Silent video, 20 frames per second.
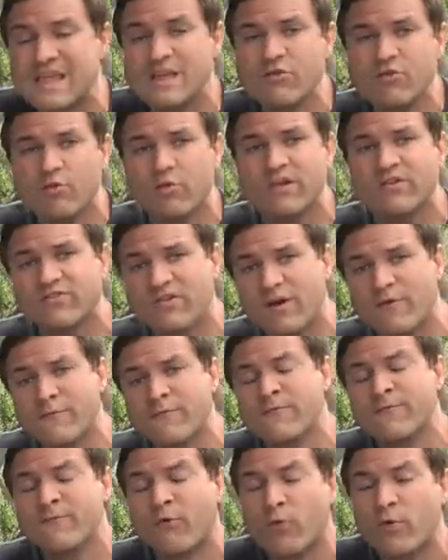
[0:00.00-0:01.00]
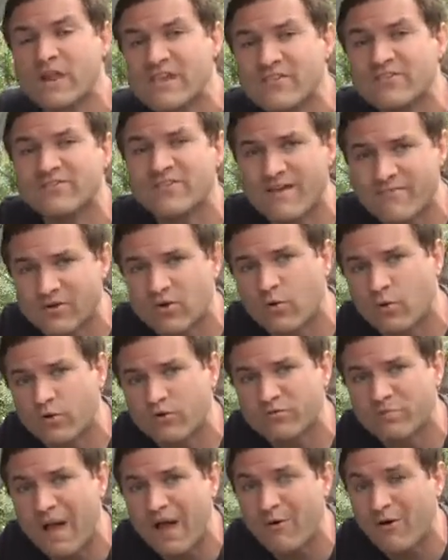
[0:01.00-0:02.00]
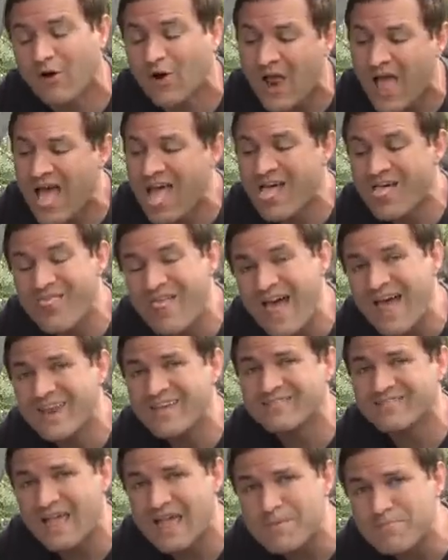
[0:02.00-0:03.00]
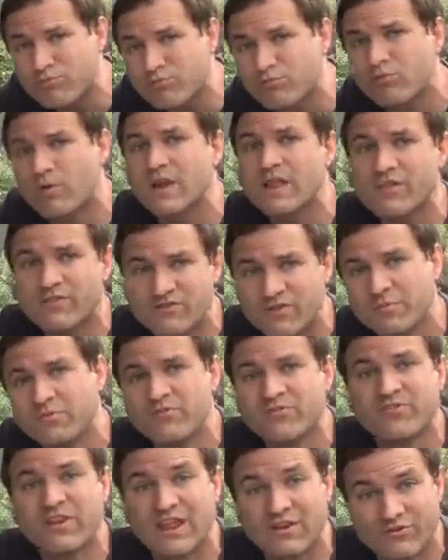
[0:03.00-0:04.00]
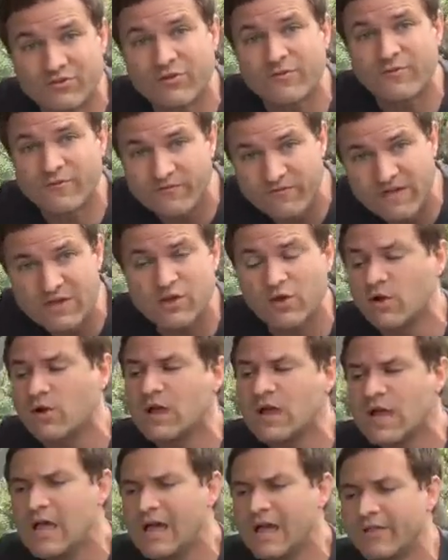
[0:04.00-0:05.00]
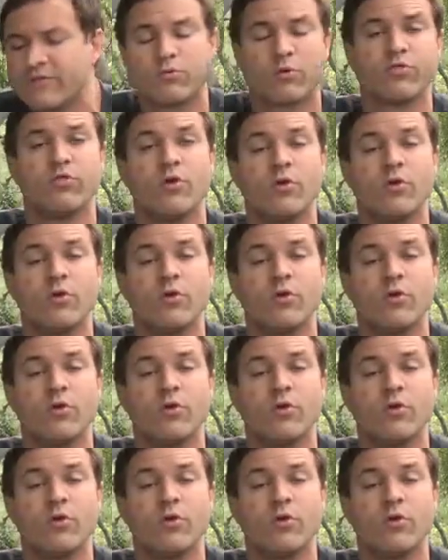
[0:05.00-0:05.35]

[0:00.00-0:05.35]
increase of 47 horsepower. That is a pretty substantial figure. That's worth